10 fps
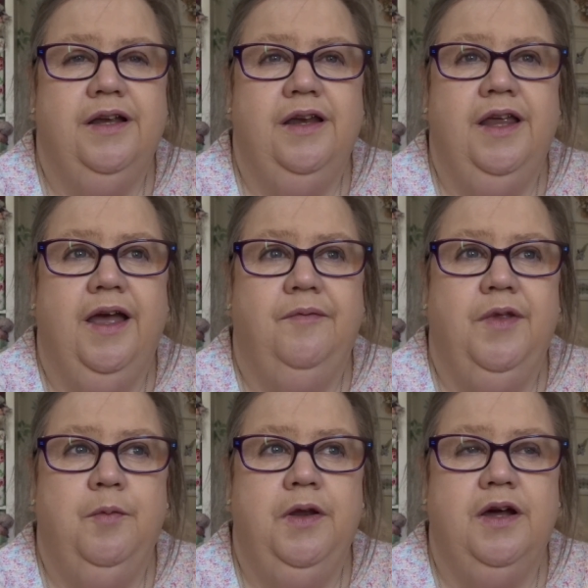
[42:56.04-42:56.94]
Yeah,
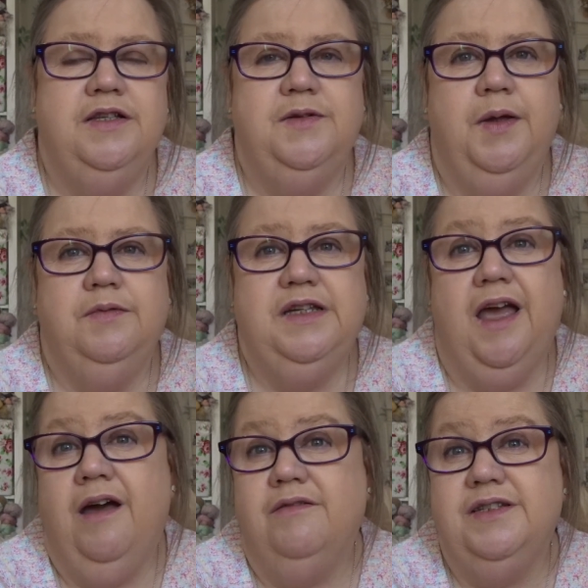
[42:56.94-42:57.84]
it'd be nice to be able to get
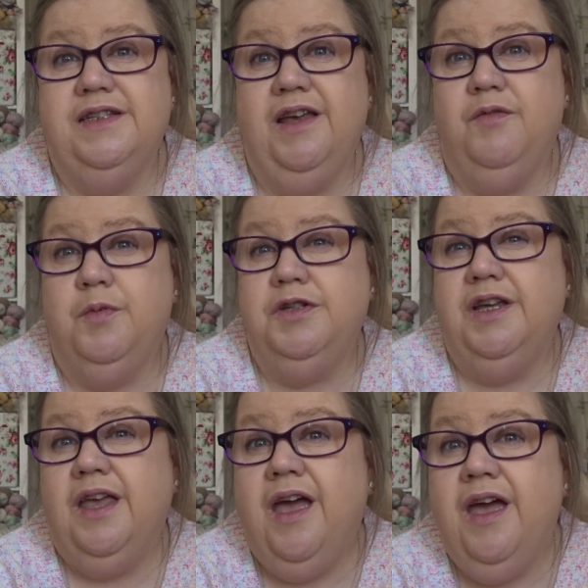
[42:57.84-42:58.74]
out and see everybody
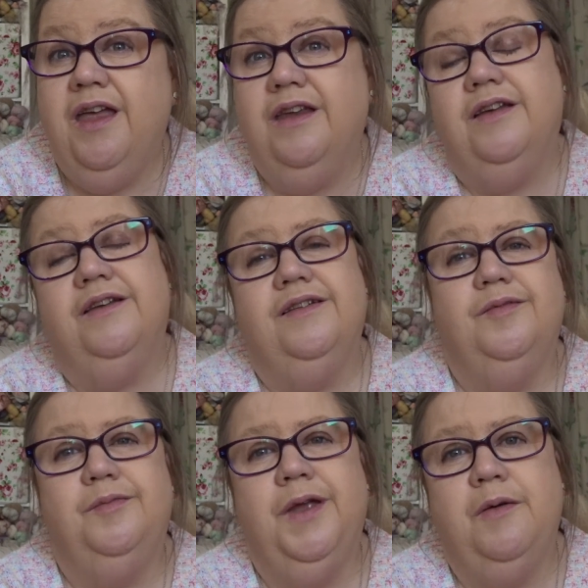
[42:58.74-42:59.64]
again and
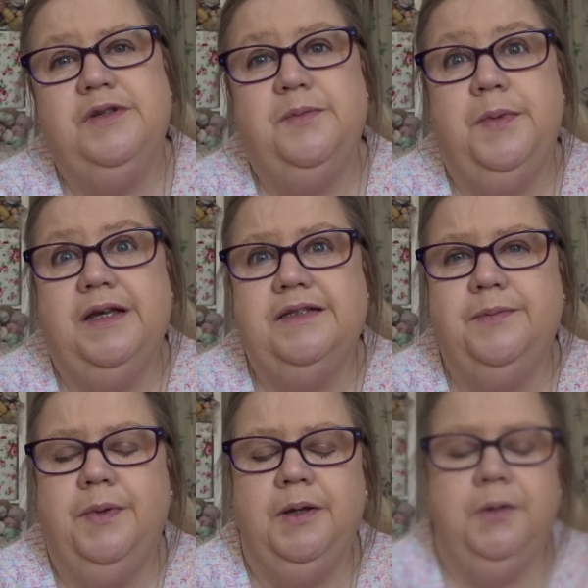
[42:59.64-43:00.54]
be able to mix
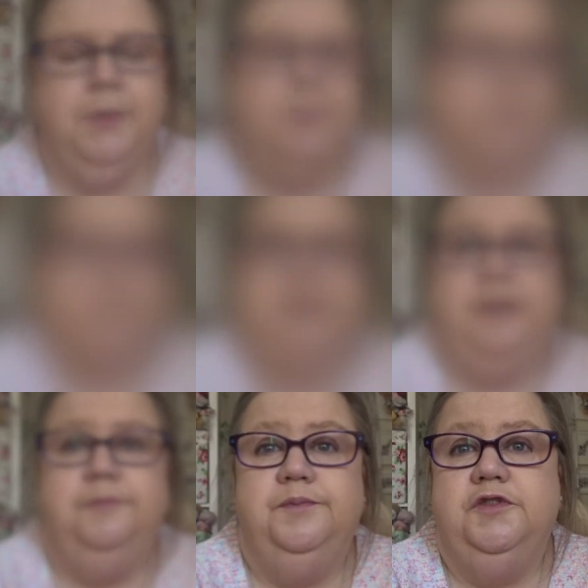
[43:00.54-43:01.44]
and mingle. Yeah,
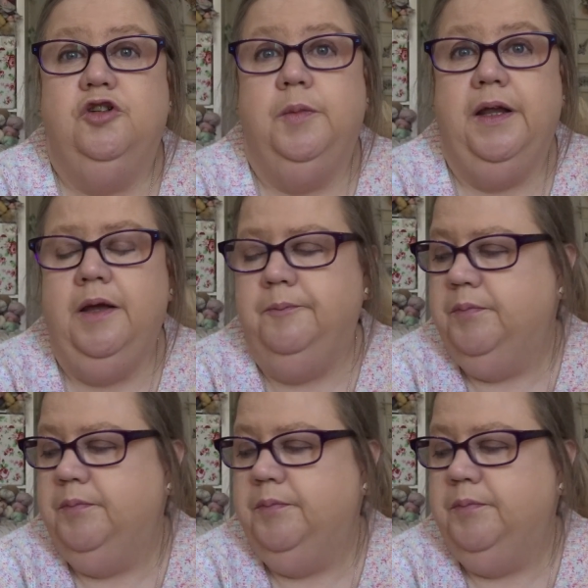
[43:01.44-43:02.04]
sorry about